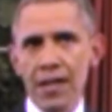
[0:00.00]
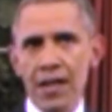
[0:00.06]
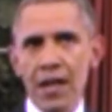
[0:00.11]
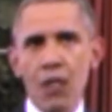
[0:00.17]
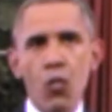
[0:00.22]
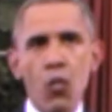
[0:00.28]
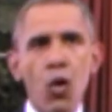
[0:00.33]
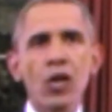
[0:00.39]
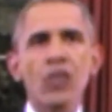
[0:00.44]

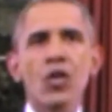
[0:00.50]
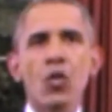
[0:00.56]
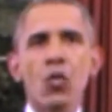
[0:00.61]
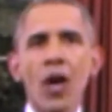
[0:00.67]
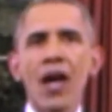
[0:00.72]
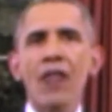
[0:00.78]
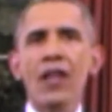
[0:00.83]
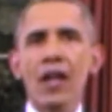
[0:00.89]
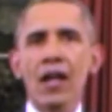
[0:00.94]
and worked
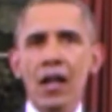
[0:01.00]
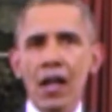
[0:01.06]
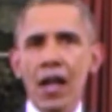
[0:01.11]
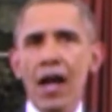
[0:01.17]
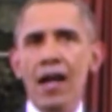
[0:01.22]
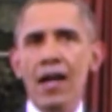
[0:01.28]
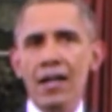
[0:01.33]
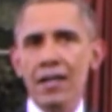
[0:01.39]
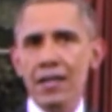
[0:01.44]
around the
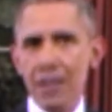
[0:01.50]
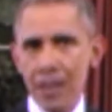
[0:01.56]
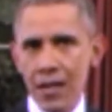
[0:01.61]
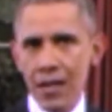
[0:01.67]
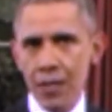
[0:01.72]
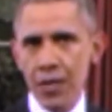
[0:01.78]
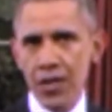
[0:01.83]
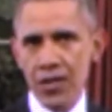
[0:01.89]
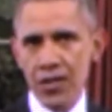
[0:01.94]
clock to
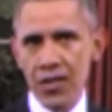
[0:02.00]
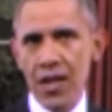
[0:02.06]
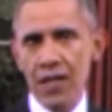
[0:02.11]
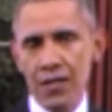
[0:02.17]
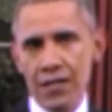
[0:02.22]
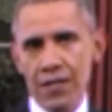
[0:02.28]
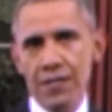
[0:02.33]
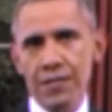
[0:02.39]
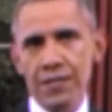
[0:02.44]
keep us
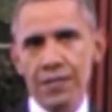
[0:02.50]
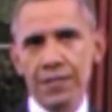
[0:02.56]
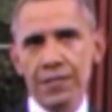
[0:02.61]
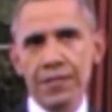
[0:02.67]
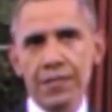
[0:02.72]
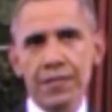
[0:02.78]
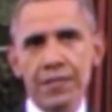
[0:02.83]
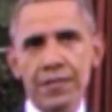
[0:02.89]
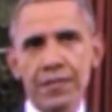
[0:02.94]
safe.
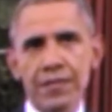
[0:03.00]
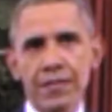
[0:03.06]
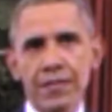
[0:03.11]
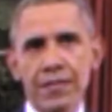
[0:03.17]
Bullshit.